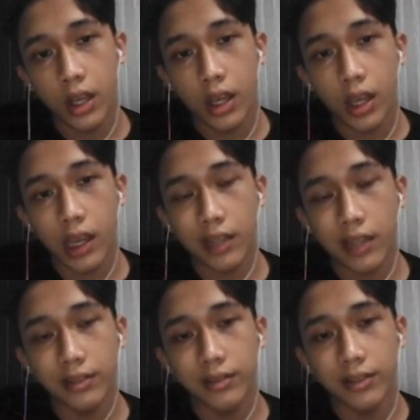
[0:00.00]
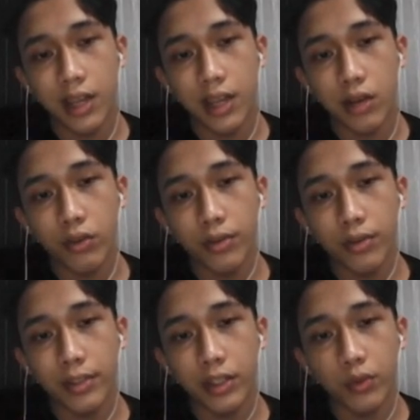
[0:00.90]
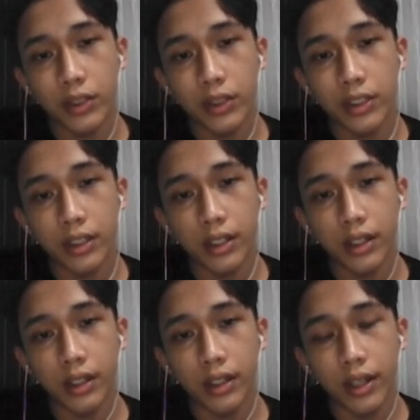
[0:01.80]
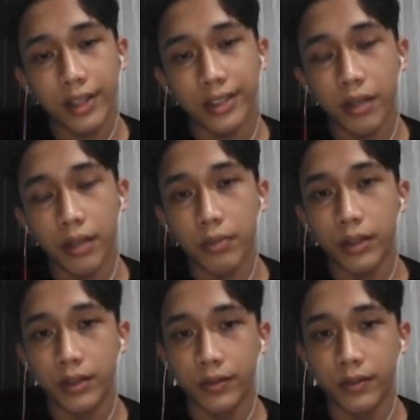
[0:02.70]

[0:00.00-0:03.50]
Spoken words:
And now we begin with the example.